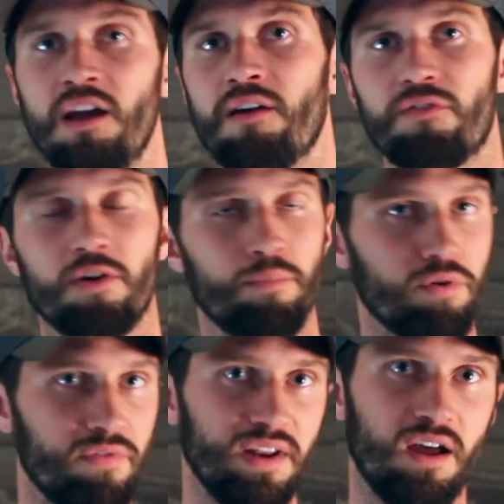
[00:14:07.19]
for
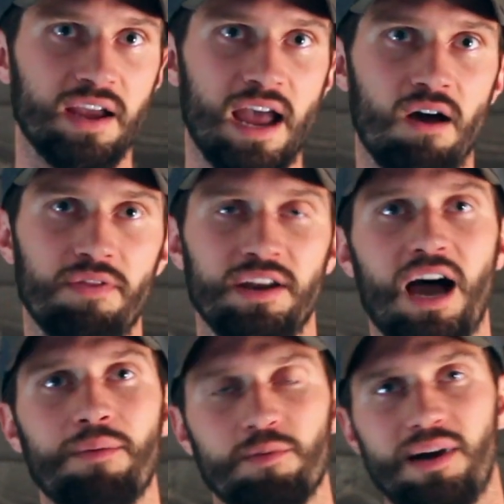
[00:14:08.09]
improving lung health and
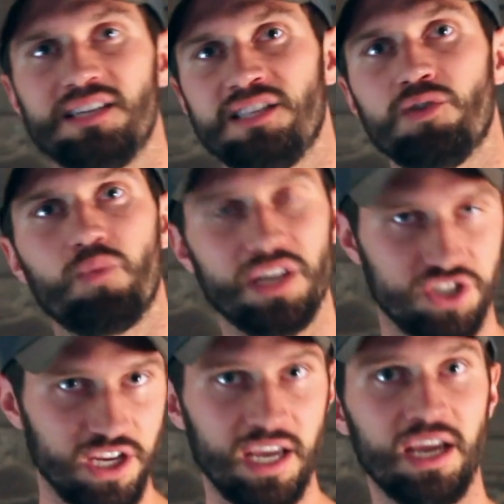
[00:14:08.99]
optimizing the Wei
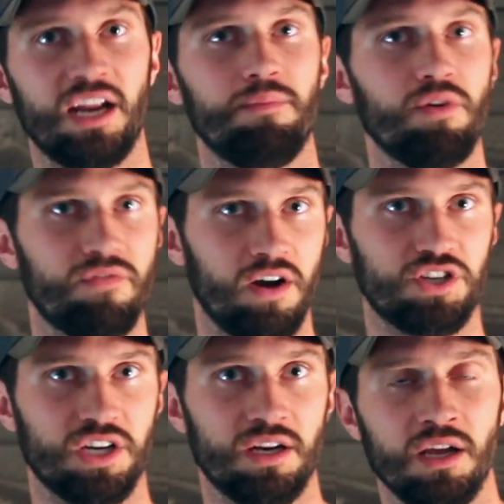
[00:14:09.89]
Qi and immune
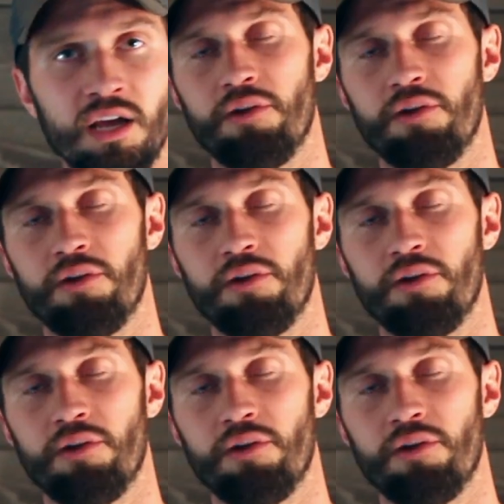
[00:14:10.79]
function.